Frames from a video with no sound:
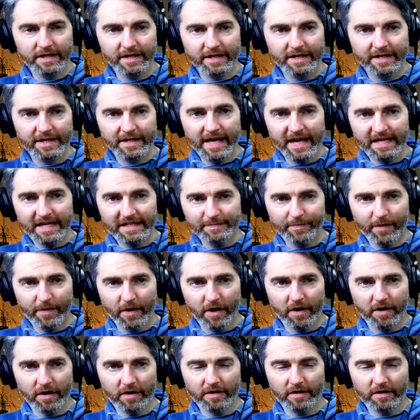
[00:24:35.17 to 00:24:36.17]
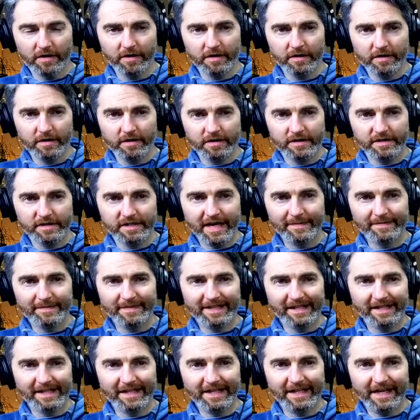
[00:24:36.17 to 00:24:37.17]
Next bar, same
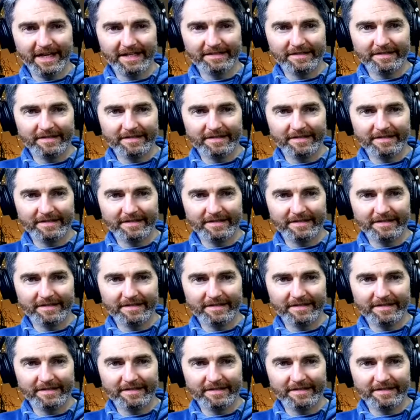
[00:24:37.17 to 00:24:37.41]
thing again.